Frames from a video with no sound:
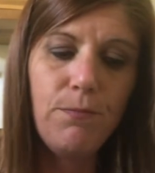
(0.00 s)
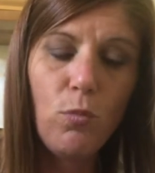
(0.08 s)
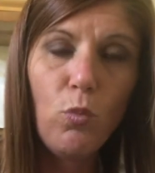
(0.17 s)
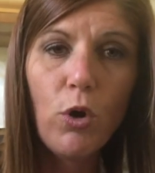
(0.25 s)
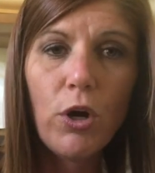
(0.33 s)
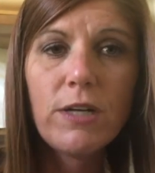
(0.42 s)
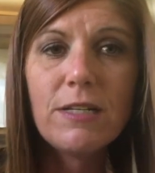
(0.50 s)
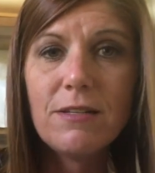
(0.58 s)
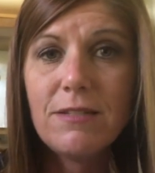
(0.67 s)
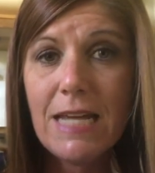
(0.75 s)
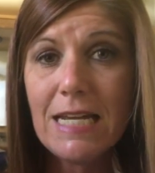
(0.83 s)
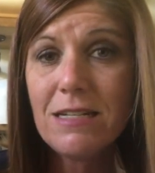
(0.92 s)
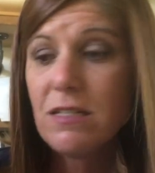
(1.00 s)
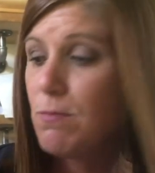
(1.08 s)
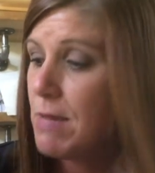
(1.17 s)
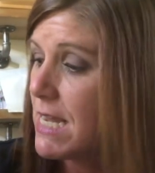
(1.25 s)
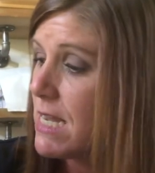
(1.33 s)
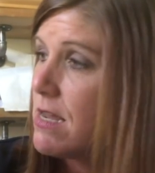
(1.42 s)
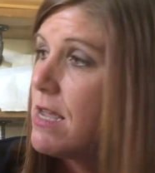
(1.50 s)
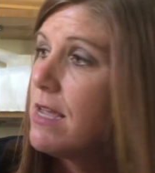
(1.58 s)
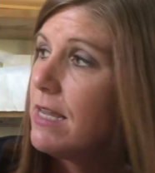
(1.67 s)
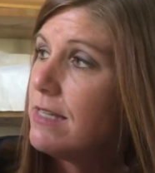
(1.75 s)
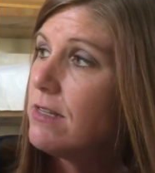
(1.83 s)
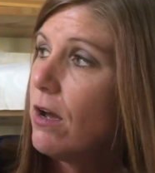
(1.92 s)
work to send to me
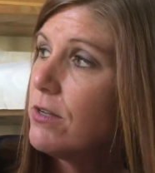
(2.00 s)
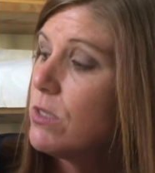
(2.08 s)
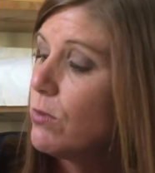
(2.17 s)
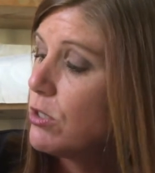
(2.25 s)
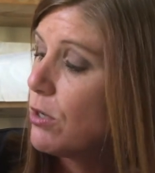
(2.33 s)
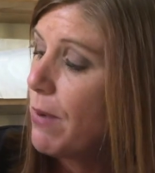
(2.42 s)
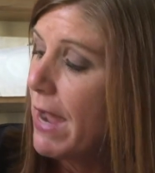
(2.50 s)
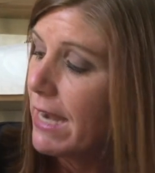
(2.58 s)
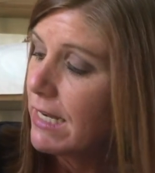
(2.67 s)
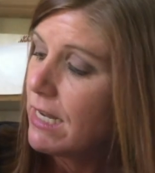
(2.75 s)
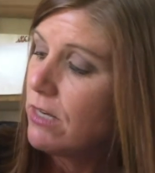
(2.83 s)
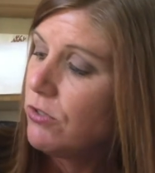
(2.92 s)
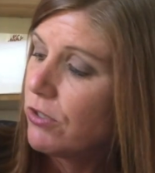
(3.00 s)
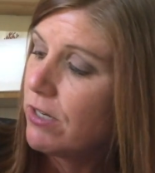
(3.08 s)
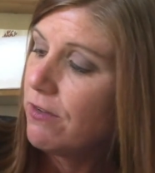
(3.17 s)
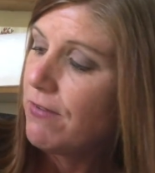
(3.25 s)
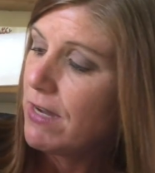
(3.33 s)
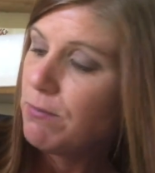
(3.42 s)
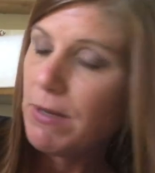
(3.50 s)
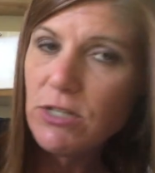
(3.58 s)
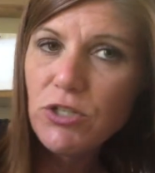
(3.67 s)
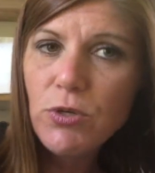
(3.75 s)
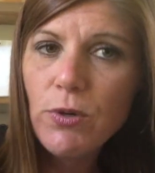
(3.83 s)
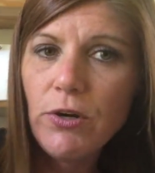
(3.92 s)
is also in your packet. You're going to find
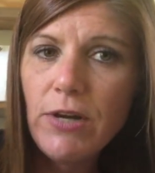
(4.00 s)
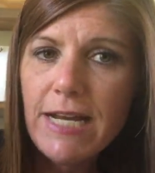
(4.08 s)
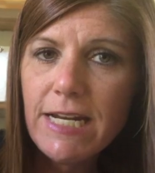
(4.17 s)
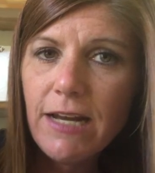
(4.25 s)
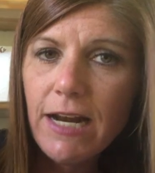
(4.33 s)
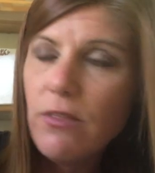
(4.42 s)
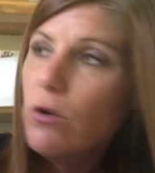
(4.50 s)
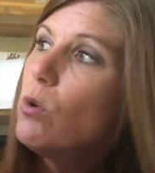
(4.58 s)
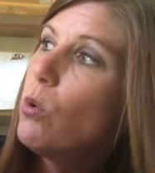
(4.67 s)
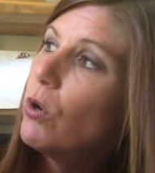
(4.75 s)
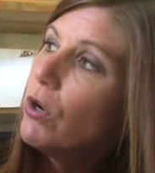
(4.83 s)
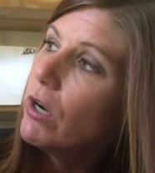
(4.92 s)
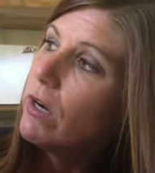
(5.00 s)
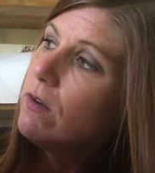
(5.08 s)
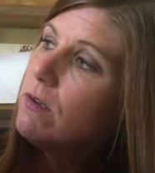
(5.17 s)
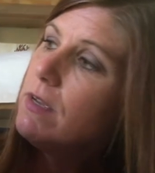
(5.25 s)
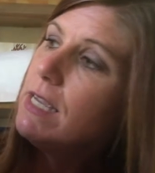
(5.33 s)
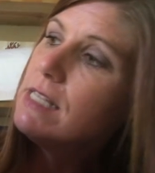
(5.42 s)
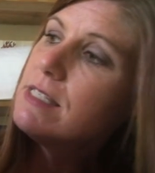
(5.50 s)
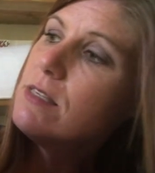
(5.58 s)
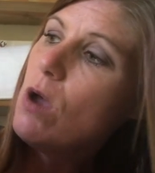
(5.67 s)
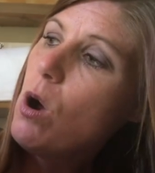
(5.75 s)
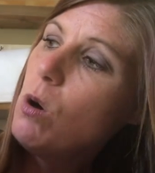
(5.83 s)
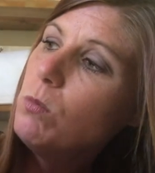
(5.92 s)
page 289 in the corner.
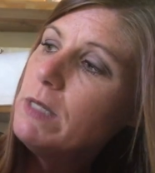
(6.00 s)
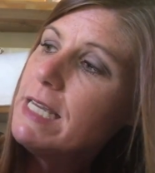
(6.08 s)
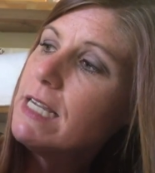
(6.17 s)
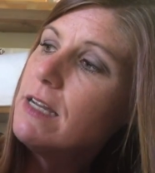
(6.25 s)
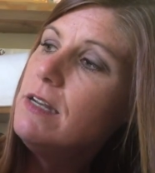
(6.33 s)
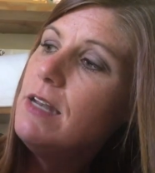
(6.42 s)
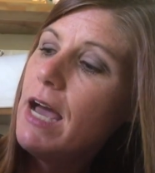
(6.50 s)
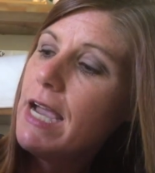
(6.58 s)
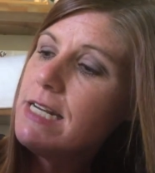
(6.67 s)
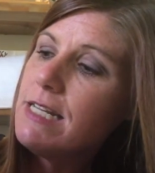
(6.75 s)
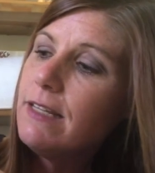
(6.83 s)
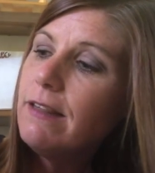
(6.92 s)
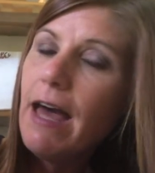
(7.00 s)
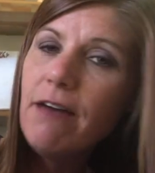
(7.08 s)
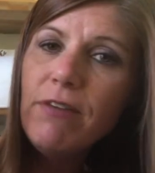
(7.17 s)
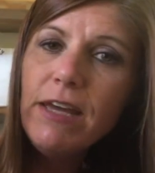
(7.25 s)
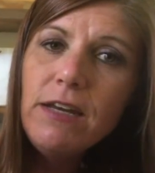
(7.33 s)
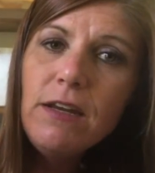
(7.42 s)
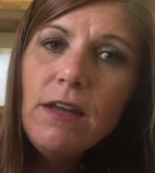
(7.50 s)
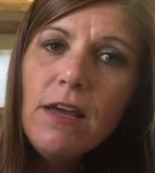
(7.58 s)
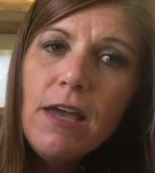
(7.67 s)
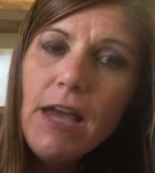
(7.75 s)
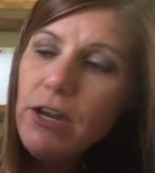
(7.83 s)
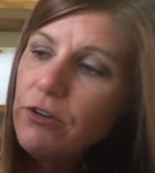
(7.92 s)
It's home link 911,
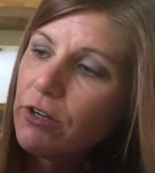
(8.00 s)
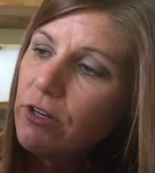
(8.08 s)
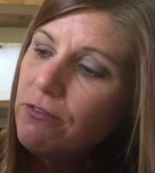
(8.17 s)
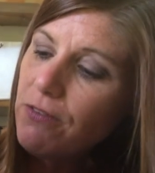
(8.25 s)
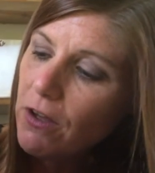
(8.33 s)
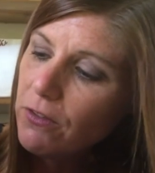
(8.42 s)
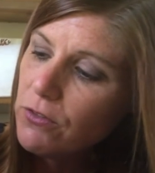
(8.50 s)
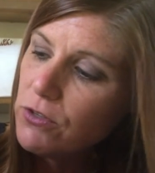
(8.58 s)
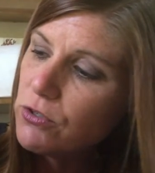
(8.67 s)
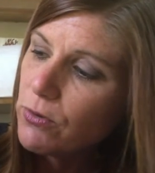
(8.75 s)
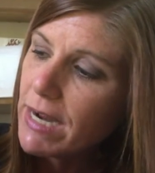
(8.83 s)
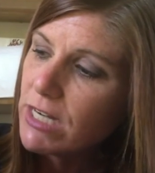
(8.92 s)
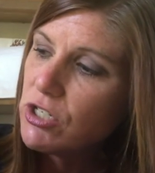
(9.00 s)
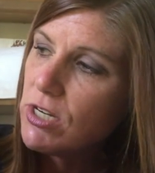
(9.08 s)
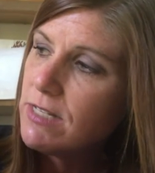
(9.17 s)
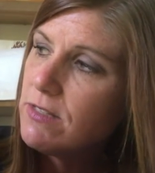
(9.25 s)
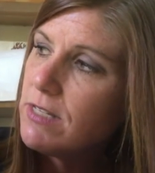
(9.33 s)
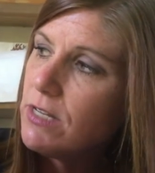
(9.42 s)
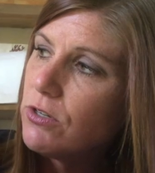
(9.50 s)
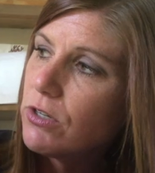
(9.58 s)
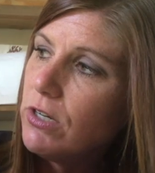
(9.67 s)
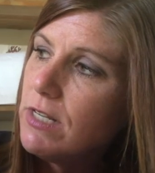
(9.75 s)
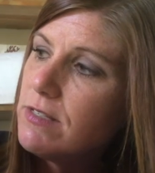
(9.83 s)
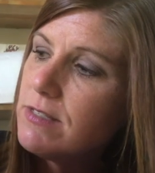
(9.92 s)
and you're going to follow the directions, and you're
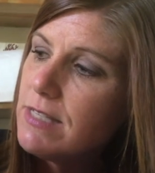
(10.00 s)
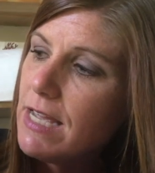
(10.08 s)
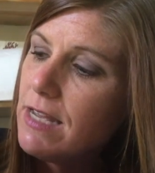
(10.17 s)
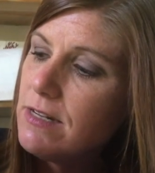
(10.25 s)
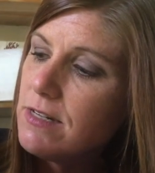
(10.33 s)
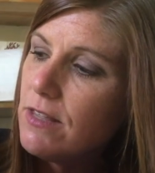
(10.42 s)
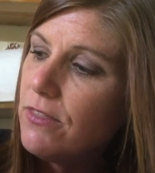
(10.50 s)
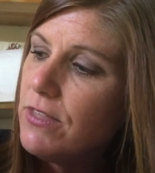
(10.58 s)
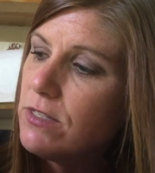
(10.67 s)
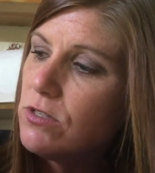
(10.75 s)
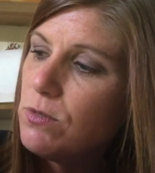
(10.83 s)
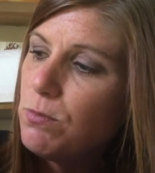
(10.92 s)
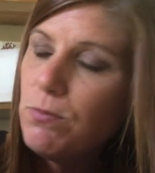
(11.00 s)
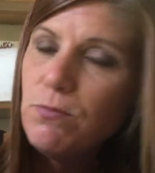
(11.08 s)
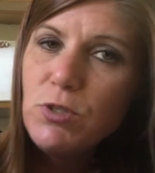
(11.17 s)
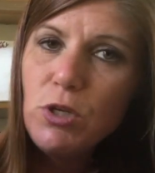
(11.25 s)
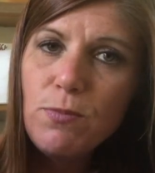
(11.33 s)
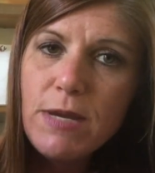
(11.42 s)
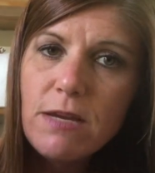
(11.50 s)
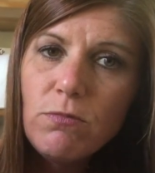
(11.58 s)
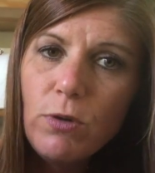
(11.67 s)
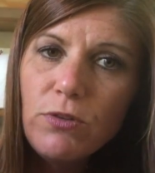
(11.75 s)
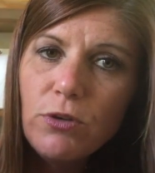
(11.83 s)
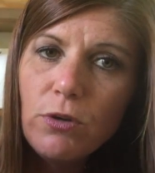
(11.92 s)
going to send this to me
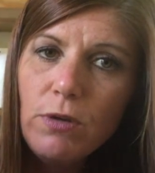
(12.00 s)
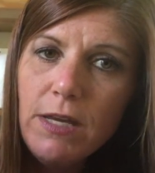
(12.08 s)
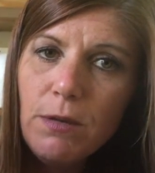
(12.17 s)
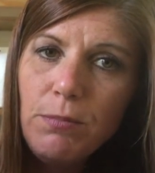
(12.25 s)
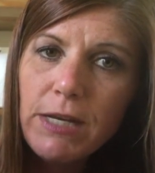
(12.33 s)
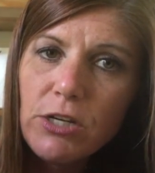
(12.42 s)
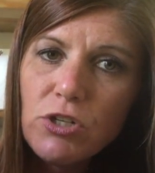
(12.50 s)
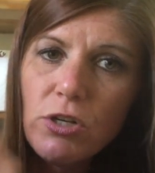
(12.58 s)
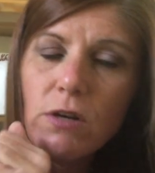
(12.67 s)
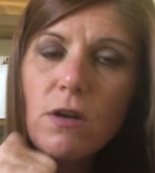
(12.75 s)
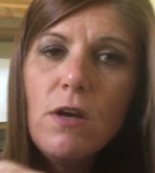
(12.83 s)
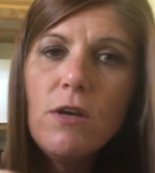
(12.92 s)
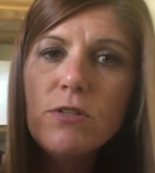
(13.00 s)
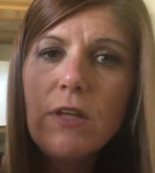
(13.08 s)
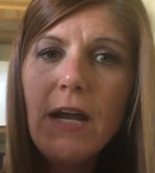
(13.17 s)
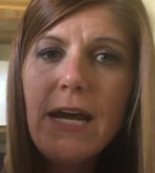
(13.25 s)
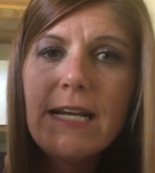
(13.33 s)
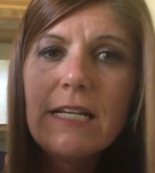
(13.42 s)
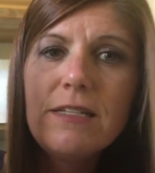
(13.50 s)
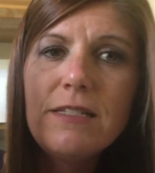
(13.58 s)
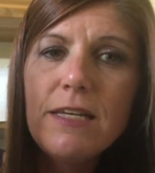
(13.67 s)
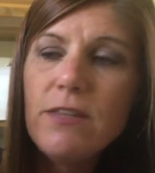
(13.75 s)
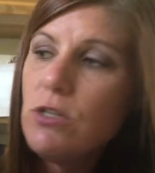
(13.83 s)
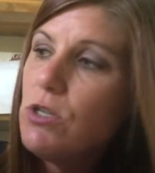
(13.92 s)
with in a picture so that I can
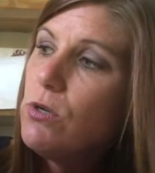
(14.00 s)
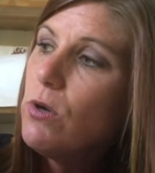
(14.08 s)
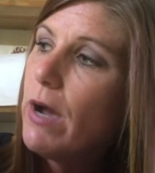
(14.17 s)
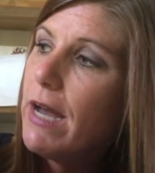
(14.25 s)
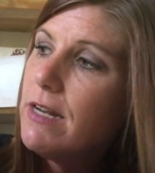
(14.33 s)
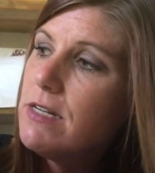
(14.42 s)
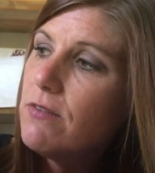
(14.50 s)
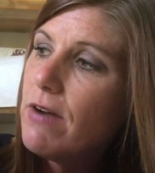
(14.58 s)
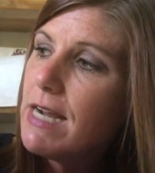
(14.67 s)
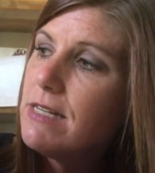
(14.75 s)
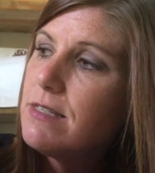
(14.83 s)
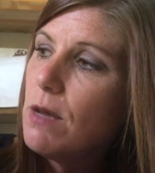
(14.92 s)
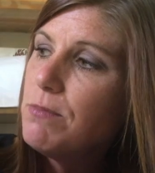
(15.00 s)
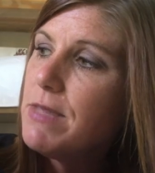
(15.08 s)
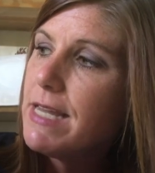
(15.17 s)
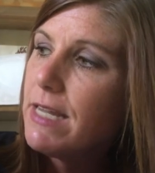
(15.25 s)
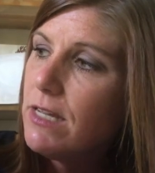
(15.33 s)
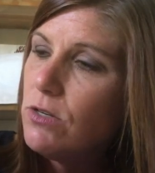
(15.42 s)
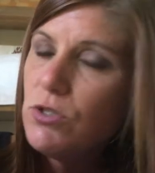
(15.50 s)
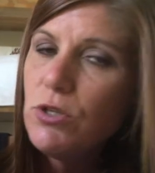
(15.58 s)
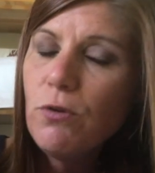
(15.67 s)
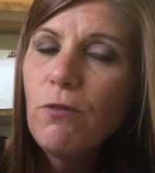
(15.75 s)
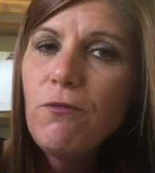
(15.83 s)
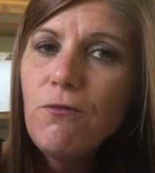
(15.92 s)
see that you know how to divide something
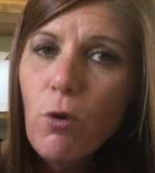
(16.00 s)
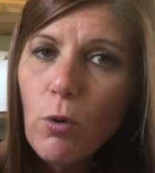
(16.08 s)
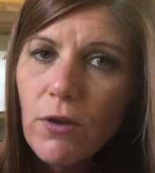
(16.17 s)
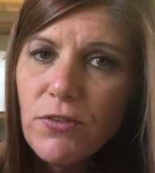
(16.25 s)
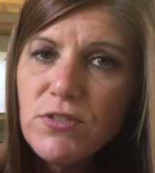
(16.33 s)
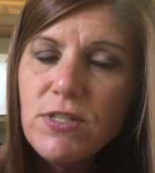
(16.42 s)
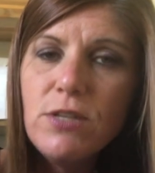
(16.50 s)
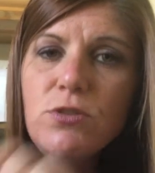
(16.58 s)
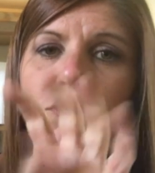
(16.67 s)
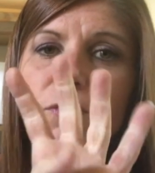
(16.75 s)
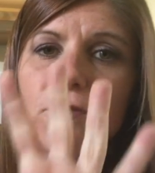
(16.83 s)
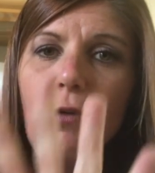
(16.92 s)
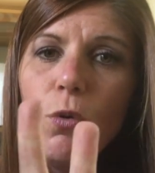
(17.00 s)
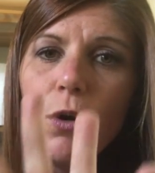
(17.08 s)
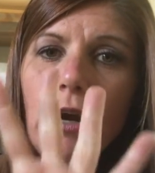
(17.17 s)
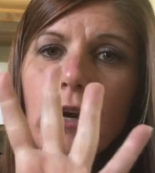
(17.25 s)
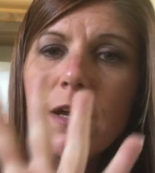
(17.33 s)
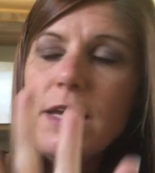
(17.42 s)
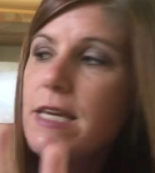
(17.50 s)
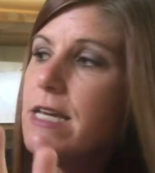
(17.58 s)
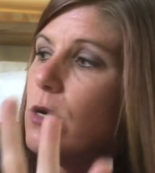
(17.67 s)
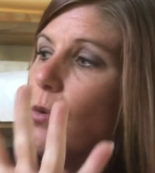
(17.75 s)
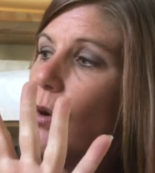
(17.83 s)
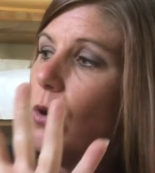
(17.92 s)
into fourths, into 4
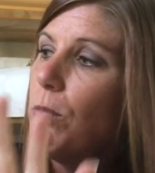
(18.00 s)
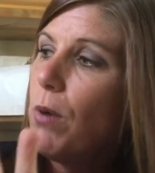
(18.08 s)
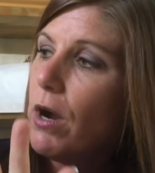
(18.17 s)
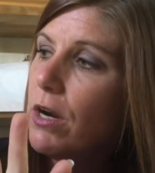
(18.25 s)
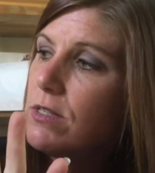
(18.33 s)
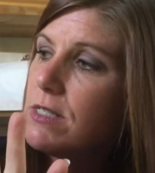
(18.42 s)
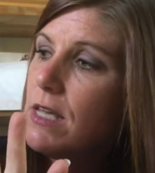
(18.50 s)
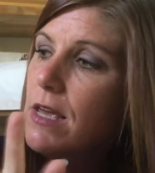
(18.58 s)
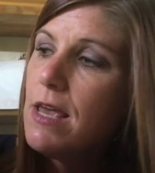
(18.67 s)
equal parts.